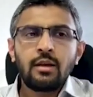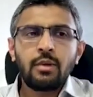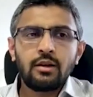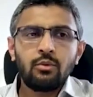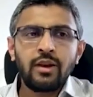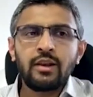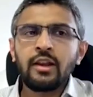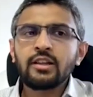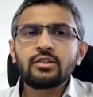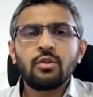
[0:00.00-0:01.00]
But one
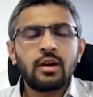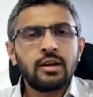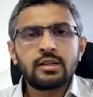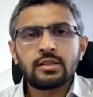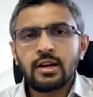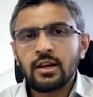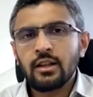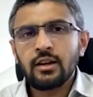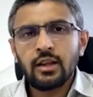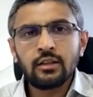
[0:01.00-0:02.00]
needs to understand
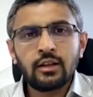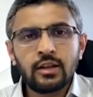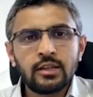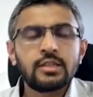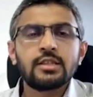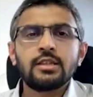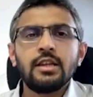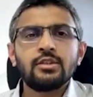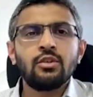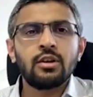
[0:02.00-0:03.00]
that ignorance
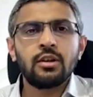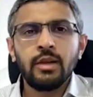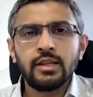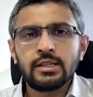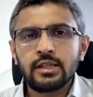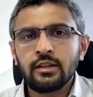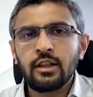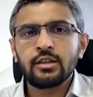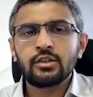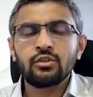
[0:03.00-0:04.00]
is not a bliss, and
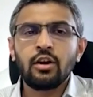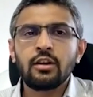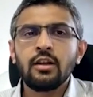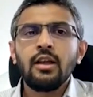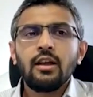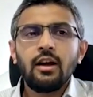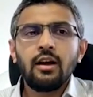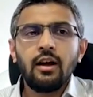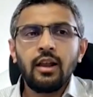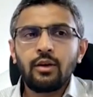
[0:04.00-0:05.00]
that is not
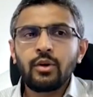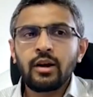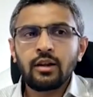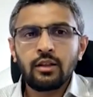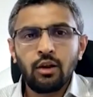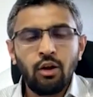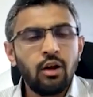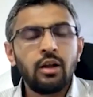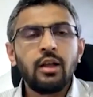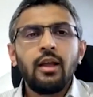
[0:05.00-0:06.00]
allowed under the
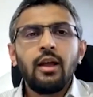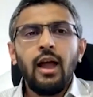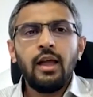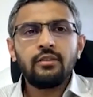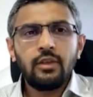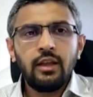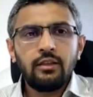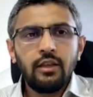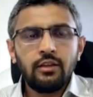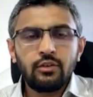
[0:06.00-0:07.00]
law. As
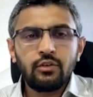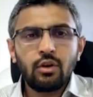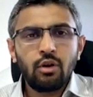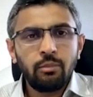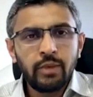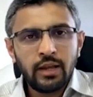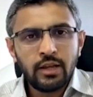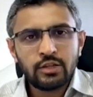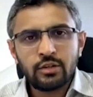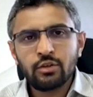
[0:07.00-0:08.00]
it is your
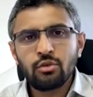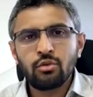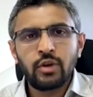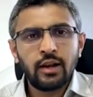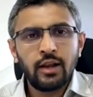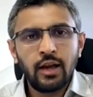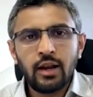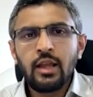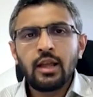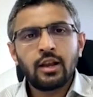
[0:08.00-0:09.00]
obligation to
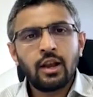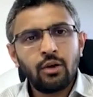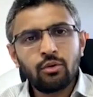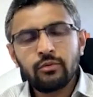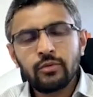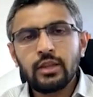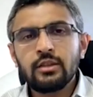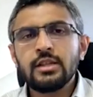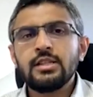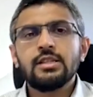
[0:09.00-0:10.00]
declare. Now, with
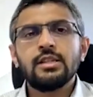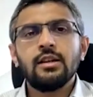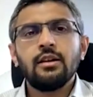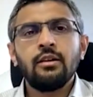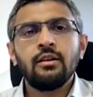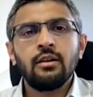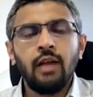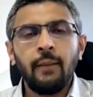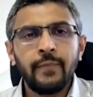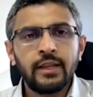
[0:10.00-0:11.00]
this
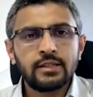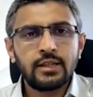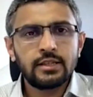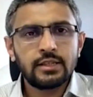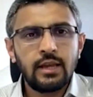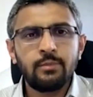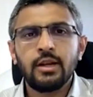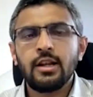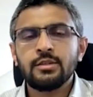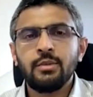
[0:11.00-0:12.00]
amnesty scheme
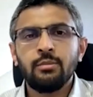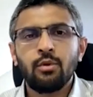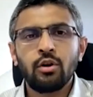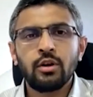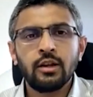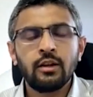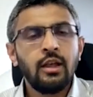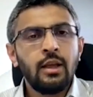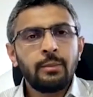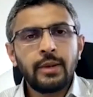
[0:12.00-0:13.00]
that has been brought in,
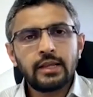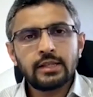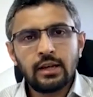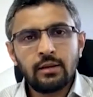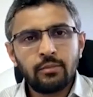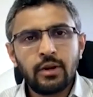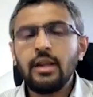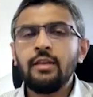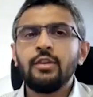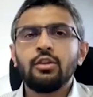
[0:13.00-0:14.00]
please come
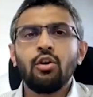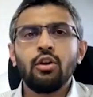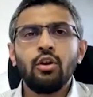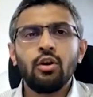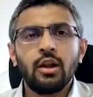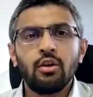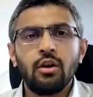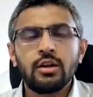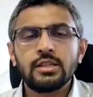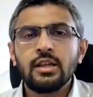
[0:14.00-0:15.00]
clean with all your
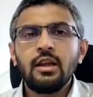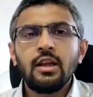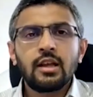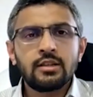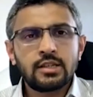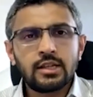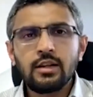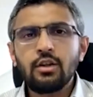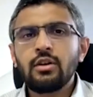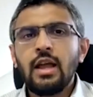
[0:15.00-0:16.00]
records.
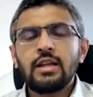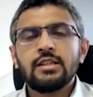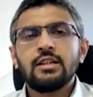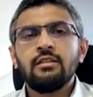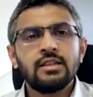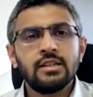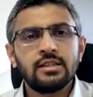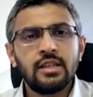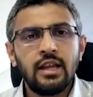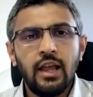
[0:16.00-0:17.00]
Consult your tax
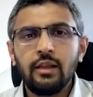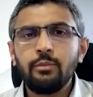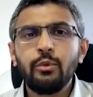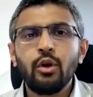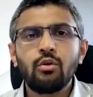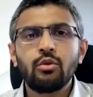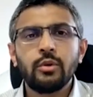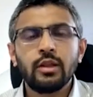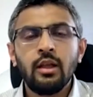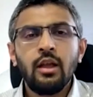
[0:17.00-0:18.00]
advisors, they'll help you out
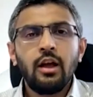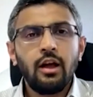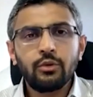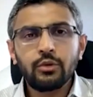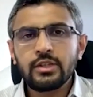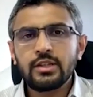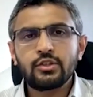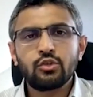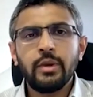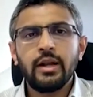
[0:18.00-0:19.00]
with how this
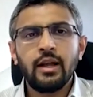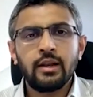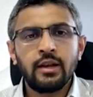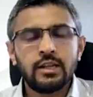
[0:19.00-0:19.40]
has to be done,